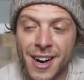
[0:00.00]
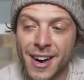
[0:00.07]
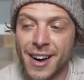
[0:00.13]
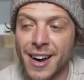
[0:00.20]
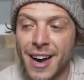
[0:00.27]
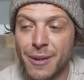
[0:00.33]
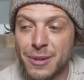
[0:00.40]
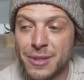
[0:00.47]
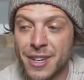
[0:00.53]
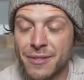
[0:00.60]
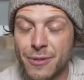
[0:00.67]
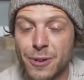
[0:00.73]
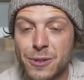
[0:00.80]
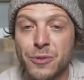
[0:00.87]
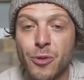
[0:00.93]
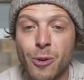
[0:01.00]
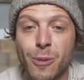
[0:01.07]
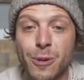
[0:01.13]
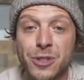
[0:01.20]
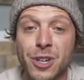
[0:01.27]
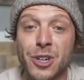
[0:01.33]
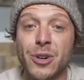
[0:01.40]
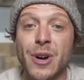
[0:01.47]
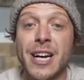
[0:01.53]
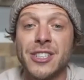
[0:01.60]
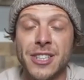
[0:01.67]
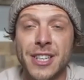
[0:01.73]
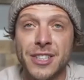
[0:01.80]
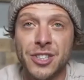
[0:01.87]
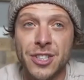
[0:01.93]
Uh, I would say, first and foremost,
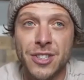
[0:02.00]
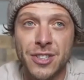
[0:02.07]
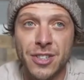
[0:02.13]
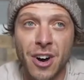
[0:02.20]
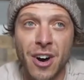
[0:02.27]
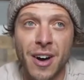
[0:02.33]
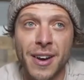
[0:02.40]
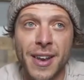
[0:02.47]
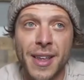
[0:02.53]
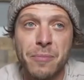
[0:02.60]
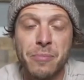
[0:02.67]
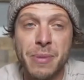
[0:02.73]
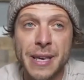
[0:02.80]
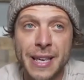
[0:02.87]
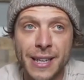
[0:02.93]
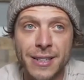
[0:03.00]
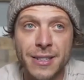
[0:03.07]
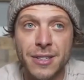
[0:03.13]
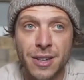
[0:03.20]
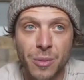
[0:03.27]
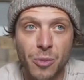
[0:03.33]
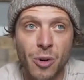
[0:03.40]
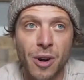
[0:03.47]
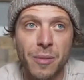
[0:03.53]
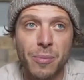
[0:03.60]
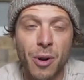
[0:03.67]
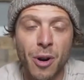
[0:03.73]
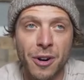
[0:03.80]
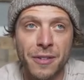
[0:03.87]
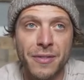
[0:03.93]
congratulations on being someone
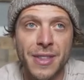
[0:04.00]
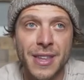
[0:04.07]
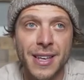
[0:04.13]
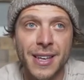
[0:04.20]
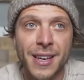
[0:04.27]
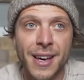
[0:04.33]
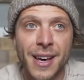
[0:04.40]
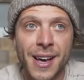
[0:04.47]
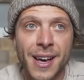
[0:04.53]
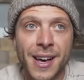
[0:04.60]
part of the